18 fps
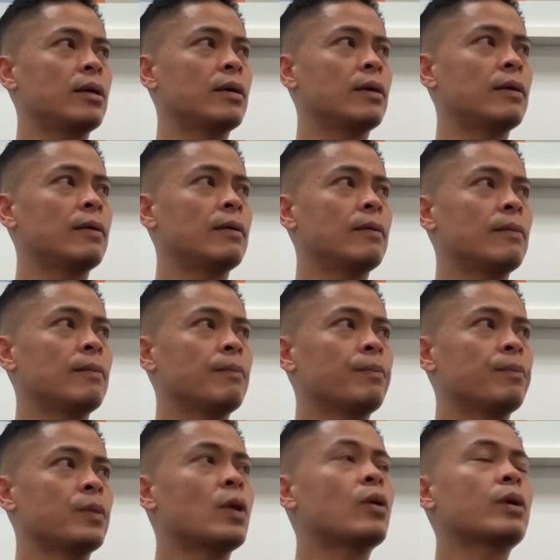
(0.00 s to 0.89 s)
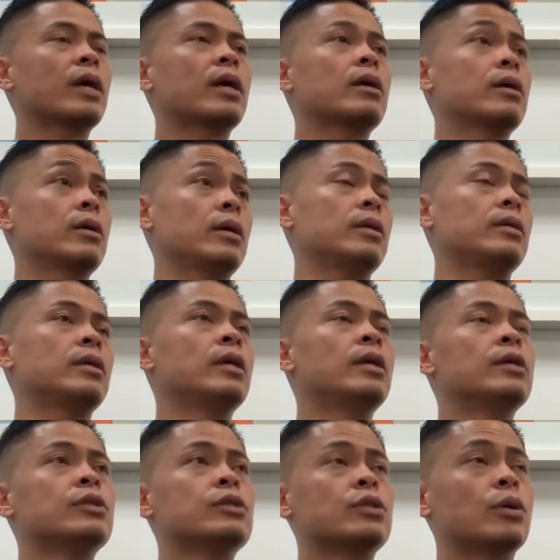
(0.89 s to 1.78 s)
No. Okay, good.
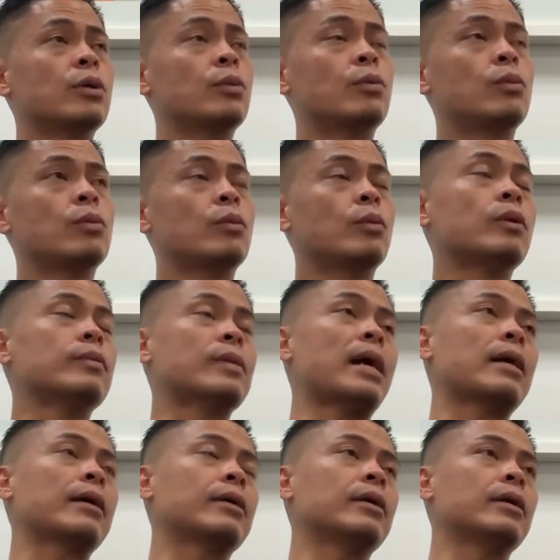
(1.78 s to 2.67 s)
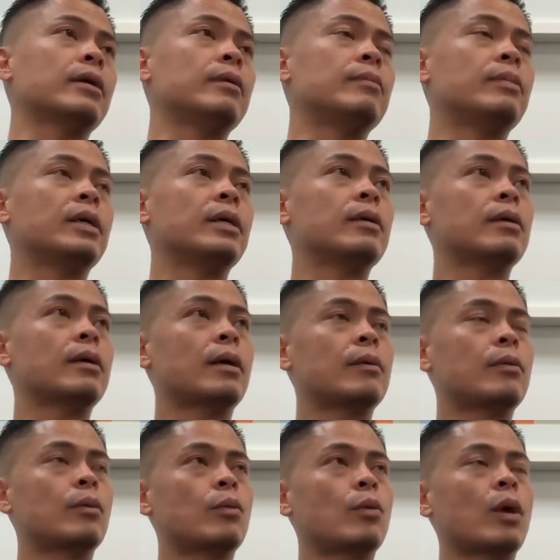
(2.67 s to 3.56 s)
So, well, not good, but
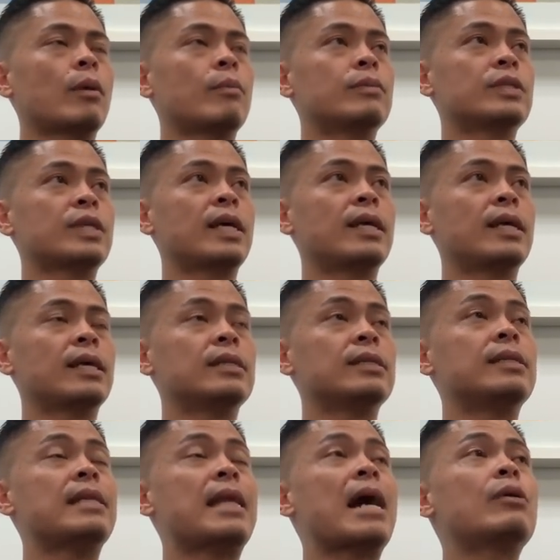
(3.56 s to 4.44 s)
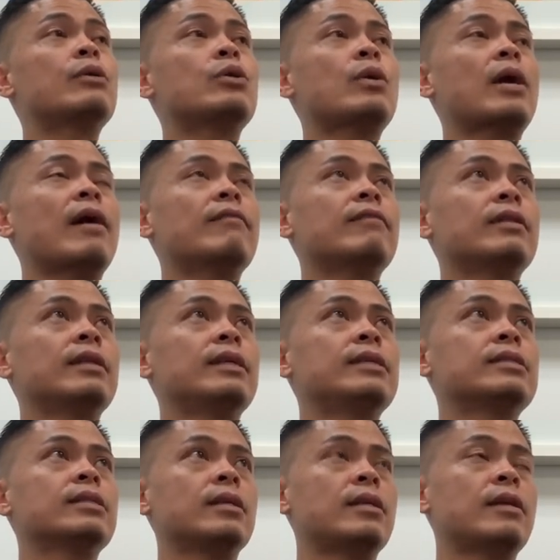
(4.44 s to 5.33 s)
uh, what I'm saying is now you have at
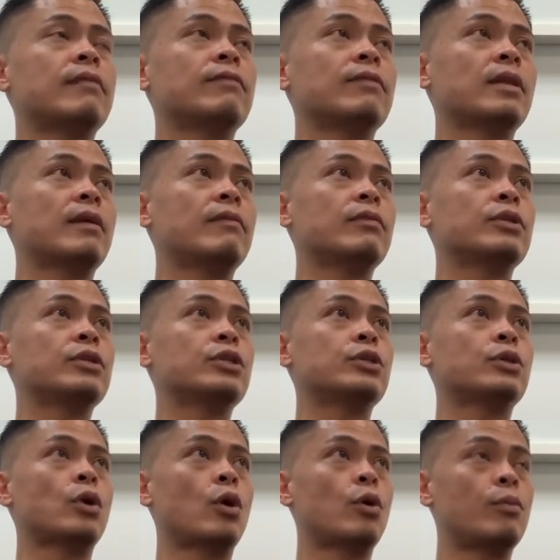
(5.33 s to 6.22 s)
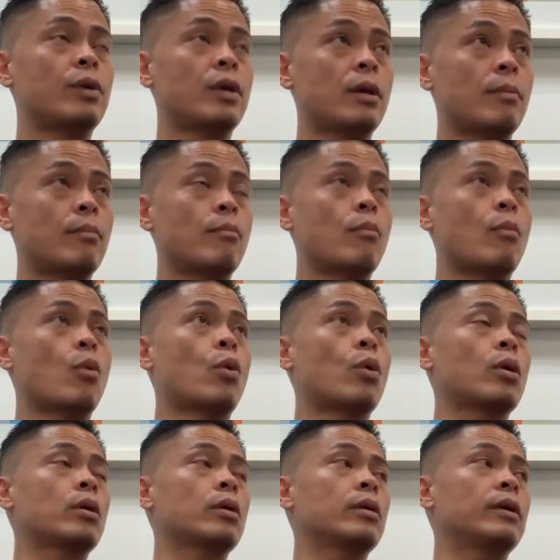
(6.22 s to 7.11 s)
least enough leverage to open up
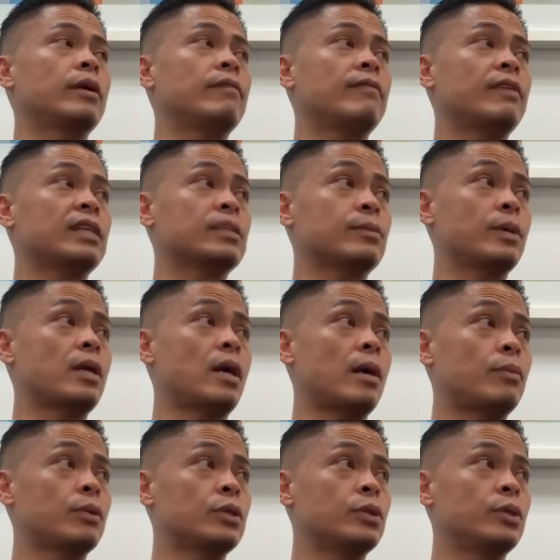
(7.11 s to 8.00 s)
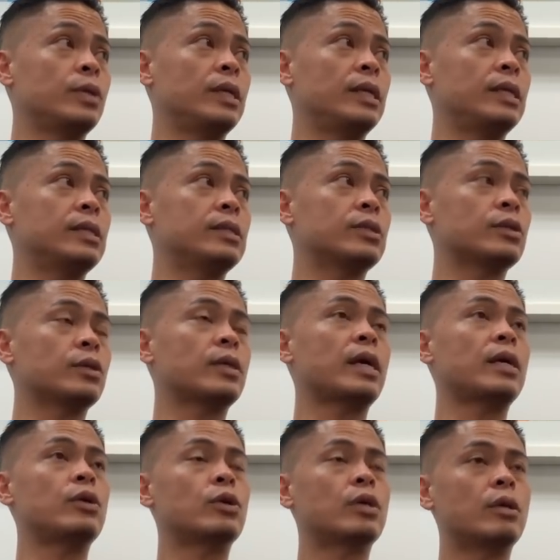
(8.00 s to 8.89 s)
more investment opportunities mm -hmm. so
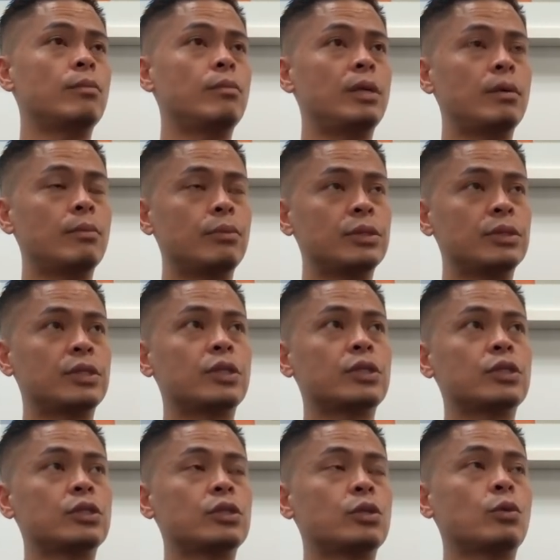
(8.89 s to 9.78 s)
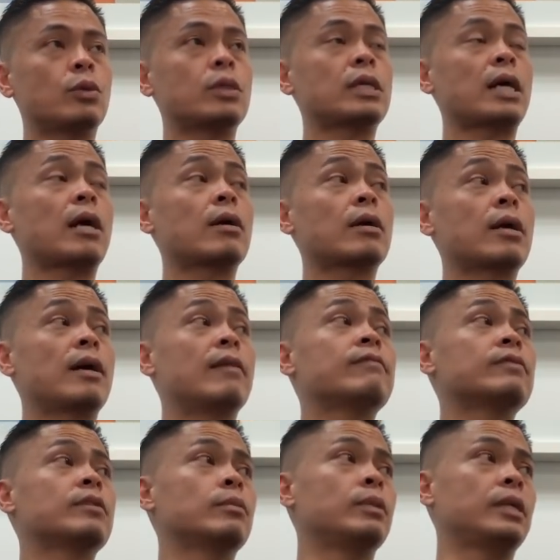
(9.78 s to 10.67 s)
that mm-hmm. you can be in position to retire
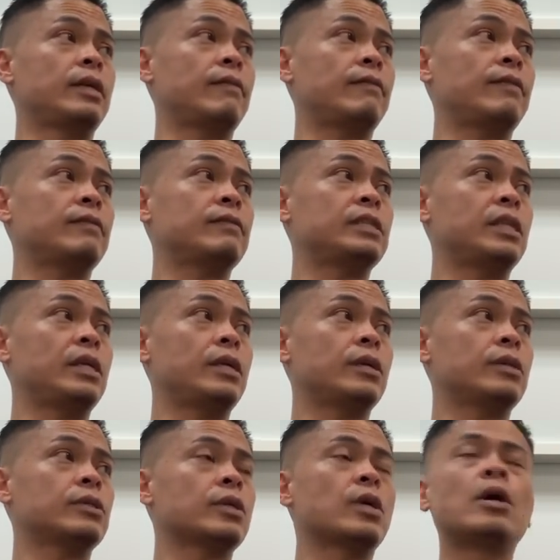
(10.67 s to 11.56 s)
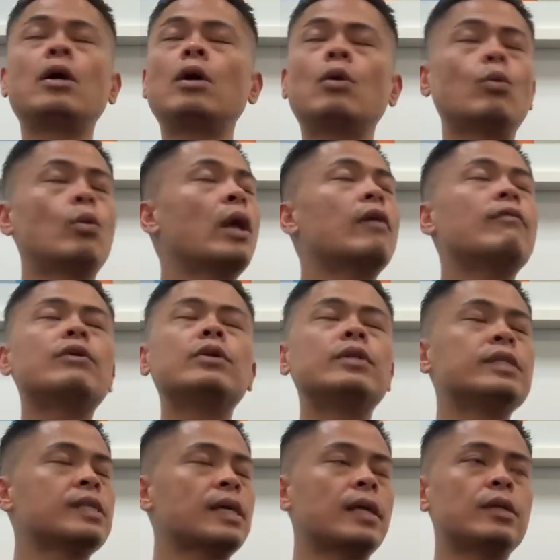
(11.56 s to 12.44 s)
comfortably in 15 years. Whatever you
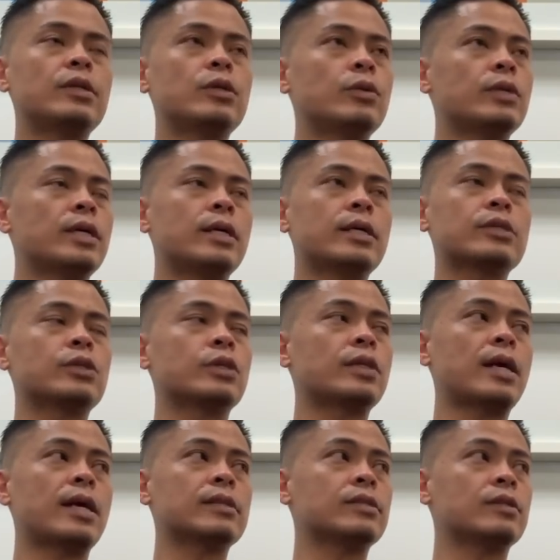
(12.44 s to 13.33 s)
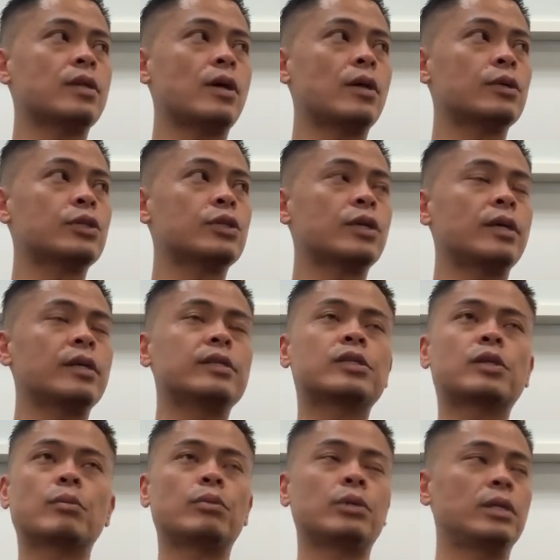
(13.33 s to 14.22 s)
decide to do with that extra $1,000, Sean,
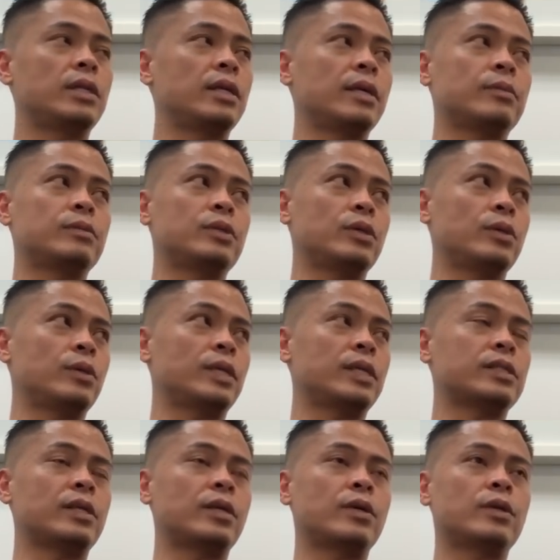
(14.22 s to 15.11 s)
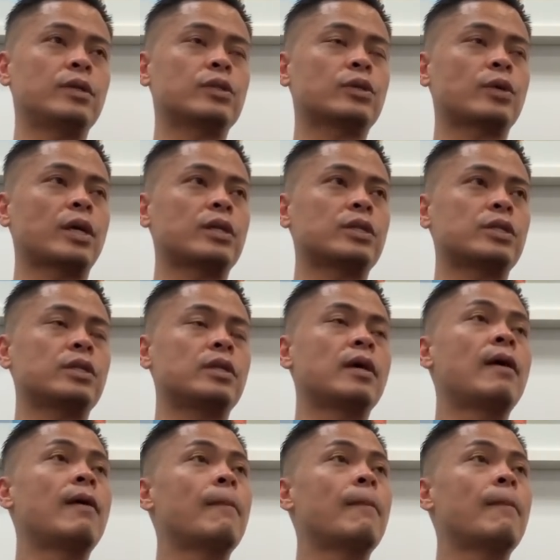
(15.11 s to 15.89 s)
is completely up to you. That's at your discretion.